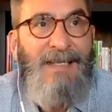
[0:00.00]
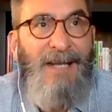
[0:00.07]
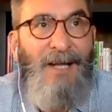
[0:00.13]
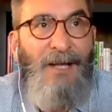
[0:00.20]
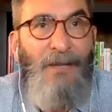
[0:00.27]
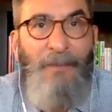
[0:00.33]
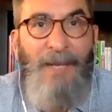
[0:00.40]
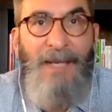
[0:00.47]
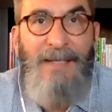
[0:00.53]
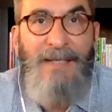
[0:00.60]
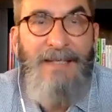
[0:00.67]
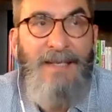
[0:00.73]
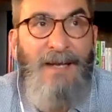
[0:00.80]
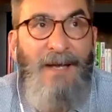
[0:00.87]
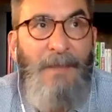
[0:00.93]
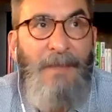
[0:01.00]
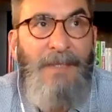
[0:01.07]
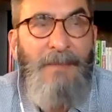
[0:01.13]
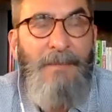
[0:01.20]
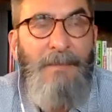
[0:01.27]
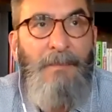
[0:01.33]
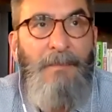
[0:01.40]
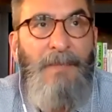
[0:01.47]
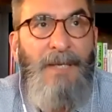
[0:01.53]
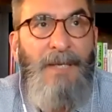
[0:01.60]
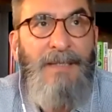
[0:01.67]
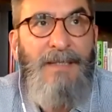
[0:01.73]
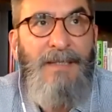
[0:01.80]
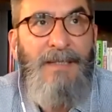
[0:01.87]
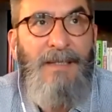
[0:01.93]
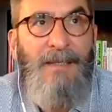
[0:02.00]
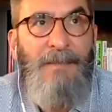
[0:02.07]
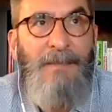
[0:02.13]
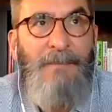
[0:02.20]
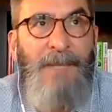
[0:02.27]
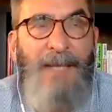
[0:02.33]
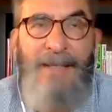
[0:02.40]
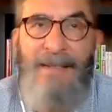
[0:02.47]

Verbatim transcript: all pain is comedy. But uh, back